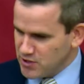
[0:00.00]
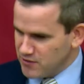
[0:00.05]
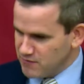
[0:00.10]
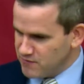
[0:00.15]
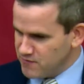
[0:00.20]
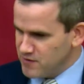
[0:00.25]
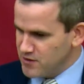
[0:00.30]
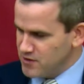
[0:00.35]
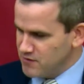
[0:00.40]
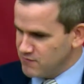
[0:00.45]

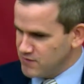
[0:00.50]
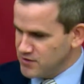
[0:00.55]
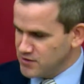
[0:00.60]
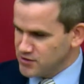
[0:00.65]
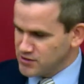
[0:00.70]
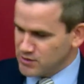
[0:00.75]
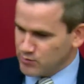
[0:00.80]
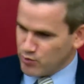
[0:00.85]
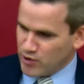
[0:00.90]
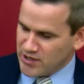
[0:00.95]
of Van
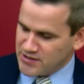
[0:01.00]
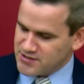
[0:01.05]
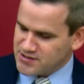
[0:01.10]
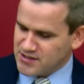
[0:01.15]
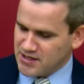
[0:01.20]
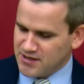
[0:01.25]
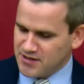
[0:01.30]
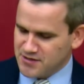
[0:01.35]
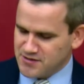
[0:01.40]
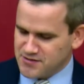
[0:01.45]
Hildebrand's
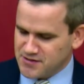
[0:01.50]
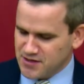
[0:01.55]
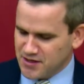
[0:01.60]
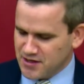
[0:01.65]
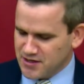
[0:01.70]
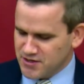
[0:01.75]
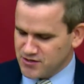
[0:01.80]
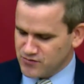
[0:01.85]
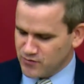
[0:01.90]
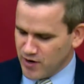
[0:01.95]
tendency
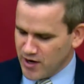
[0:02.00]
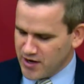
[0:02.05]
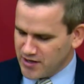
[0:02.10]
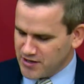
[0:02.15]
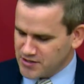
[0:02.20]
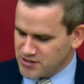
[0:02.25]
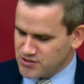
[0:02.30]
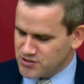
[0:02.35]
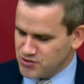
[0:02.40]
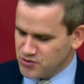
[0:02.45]
in his
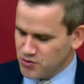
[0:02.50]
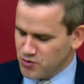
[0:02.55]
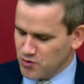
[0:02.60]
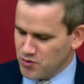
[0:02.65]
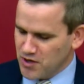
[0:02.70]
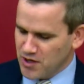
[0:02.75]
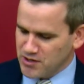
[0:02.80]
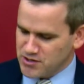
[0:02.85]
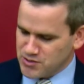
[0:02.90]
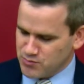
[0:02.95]
writings to
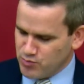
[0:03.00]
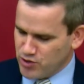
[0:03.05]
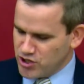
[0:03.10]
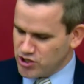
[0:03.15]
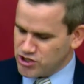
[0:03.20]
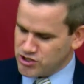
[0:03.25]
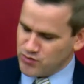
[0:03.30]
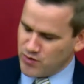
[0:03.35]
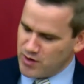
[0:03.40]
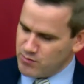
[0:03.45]

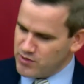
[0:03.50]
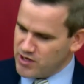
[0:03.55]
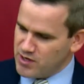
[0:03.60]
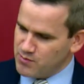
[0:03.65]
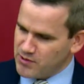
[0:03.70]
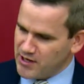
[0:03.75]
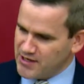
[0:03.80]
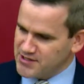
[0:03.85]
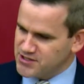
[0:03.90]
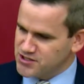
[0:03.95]
punctuate many
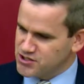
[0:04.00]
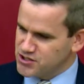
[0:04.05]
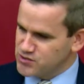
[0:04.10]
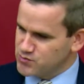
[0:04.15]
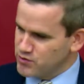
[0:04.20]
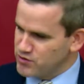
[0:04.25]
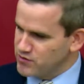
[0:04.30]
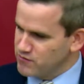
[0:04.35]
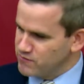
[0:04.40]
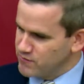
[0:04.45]
passages
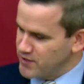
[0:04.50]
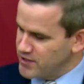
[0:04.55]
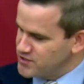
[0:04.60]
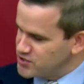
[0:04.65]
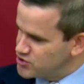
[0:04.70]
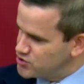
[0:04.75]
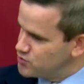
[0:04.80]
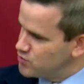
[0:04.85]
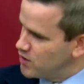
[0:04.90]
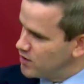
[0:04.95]
with the phrase
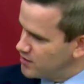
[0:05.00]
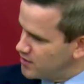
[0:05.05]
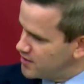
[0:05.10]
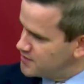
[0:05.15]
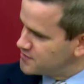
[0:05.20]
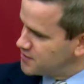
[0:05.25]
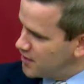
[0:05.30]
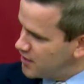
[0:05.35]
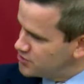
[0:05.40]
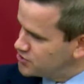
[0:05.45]
tua
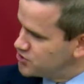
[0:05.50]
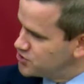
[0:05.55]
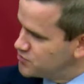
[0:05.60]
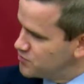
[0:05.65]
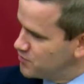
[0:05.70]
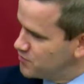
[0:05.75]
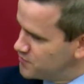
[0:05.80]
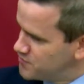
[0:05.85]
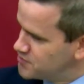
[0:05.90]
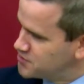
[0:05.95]
res
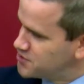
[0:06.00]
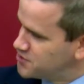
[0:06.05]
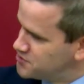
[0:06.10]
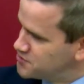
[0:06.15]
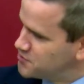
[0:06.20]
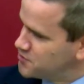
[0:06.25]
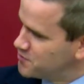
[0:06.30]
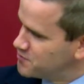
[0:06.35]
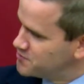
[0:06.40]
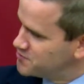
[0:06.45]
agitur, this
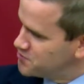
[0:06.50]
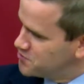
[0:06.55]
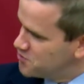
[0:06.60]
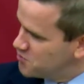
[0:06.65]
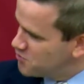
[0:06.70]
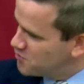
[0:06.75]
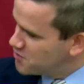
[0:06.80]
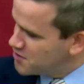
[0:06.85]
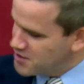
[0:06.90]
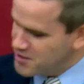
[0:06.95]
concerns
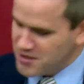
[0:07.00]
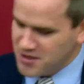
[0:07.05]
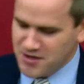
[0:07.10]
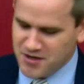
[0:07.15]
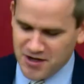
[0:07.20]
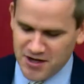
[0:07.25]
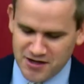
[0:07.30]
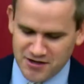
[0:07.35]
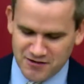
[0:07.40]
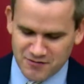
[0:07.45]
you.
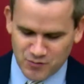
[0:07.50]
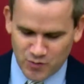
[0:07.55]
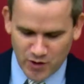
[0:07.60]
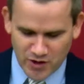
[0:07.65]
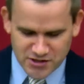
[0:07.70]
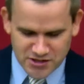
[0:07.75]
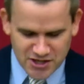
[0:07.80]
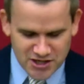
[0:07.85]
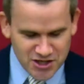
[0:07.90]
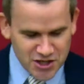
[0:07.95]
And in
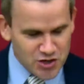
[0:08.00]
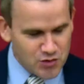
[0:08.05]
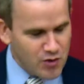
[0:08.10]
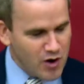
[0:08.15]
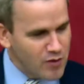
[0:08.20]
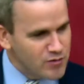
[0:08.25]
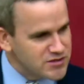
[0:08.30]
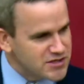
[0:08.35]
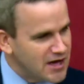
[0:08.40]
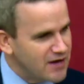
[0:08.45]
Guardini you
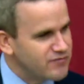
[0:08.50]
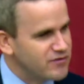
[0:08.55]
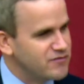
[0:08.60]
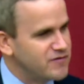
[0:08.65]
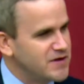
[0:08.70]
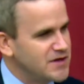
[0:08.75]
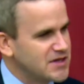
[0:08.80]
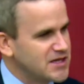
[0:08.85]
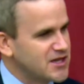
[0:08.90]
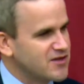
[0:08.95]
always have the
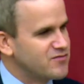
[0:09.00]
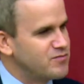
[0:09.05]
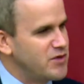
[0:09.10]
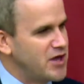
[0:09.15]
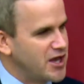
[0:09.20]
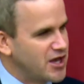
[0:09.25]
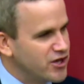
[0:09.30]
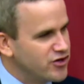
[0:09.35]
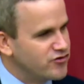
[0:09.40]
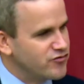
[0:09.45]
feeling of
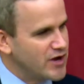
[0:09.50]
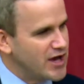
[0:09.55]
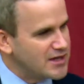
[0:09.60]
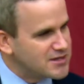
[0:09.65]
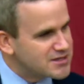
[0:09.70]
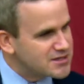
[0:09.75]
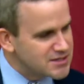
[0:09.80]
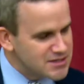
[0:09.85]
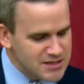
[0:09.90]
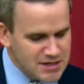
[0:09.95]
being
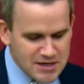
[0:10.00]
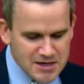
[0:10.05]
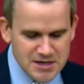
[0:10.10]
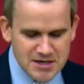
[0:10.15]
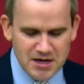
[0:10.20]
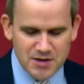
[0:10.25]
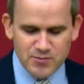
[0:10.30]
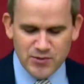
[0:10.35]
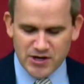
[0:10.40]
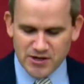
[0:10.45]
addressed.
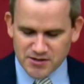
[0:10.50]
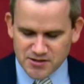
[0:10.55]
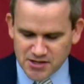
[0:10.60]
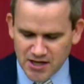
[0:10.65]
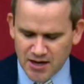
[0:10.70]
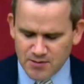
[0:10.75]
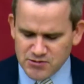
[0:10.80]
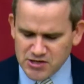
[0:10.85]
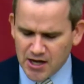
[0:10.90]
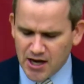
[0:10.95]
But at the
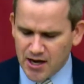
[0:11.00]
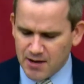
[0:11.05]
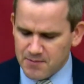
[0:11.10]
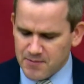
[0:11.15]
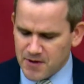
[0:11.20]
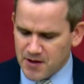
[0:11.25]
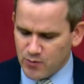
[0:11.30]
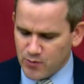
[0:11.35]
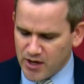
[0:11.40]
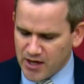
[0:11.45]
same time,
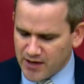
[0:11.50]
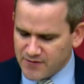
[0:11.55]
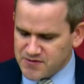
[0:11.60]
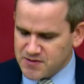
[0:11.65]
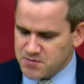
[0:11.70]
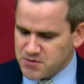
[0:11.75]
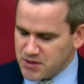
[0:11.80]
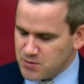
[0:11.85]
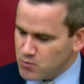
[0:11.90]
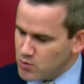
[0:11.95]
we have
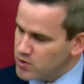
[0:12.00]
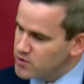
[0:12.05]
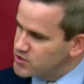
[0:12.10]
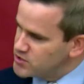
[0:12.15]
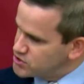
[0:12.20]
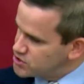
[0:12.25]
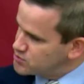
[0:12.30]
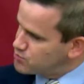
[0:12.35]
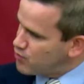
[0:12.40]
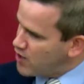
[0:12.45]
something more
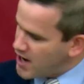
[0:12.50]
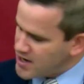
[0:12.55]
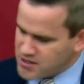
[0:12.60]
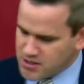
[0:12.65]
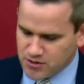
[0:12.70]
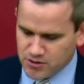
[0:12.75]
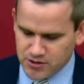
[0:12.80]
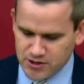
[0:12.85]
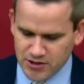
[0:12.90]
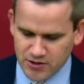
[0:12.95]
than just
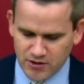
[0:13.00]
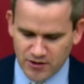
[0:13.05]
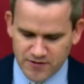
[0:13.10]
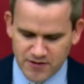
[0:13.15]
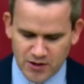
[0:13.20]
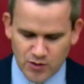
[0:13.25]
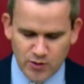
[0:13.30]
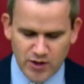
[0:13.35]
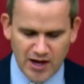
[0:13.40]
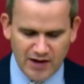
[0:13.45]
practical here. I
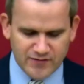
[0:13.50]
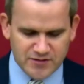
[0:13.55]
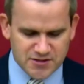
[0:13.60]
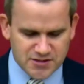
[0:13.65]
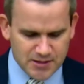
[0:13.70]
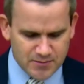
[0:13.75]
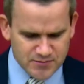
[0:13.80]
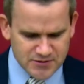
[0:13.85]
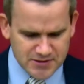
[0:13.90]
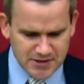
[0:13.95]
think we have in
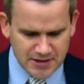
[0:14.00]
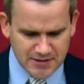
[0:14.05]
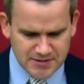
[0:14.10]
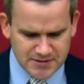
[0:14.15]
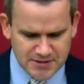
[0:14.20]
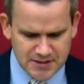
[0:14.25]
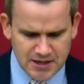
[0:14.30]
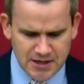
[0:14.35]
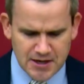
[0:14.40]
some sense